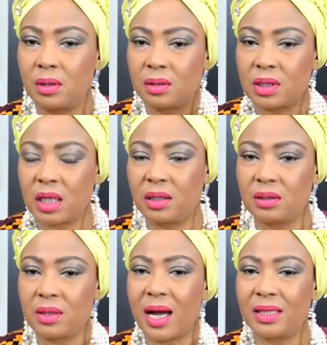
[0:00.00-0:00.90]
So
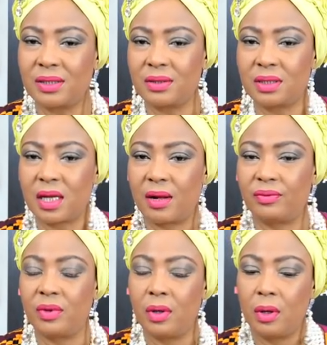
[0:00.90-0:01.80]
you ask yourself,
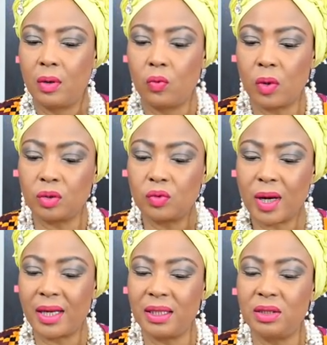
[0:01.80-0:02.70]
what do
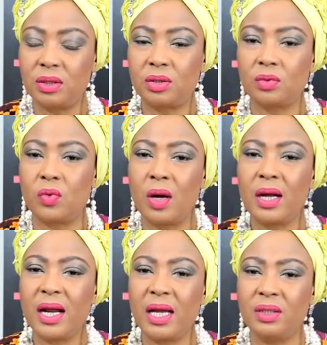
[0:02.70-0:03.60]
I need to do? What
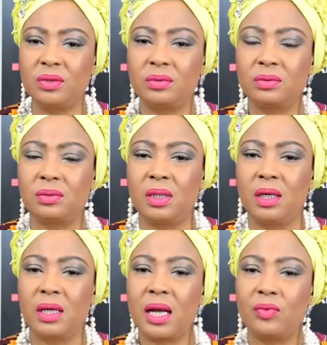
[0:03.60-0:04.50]
can I do
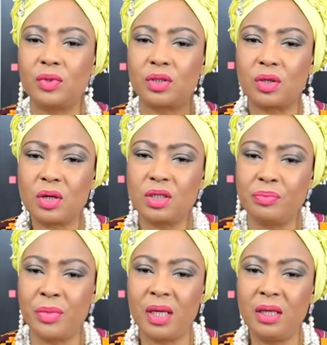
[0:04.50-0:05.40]
that will touch
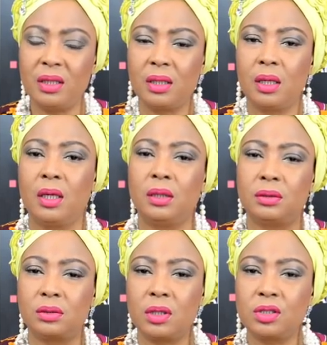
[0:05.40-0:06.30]
me
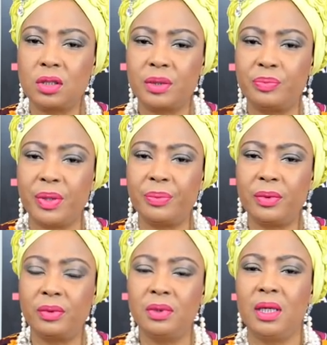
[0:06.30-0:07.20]
touch other
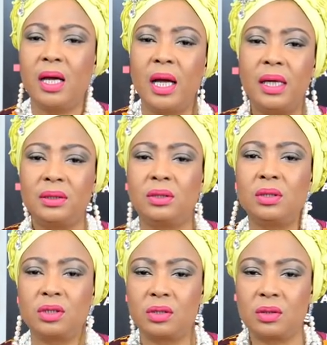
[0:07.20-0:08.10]
people and
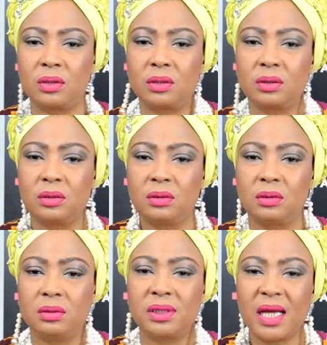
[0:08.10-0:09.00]
touch God.
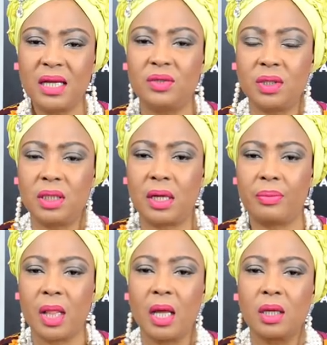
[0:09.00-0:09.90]
Start doing that.
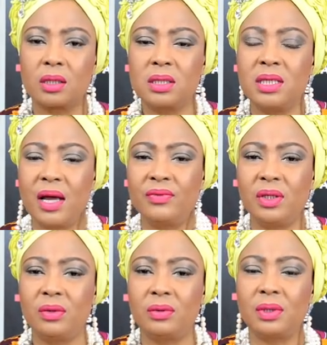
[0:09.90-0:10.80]
Because you never
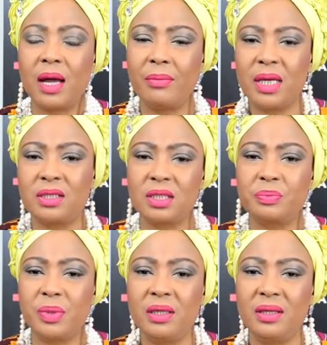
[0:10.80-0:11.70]
know. That might
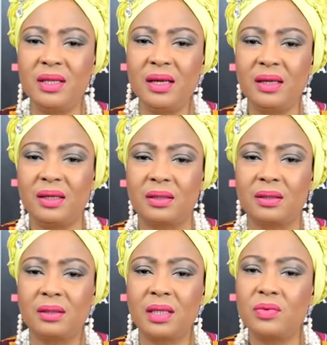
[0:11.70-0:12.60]
just be the thing
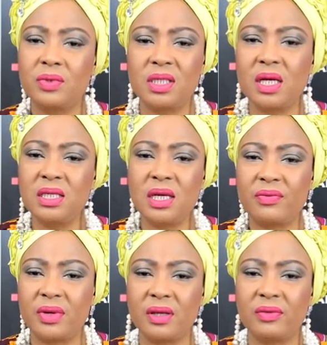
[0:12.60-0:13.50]
that will change
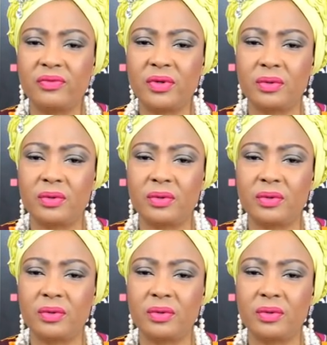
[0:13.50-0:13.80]
everything for you.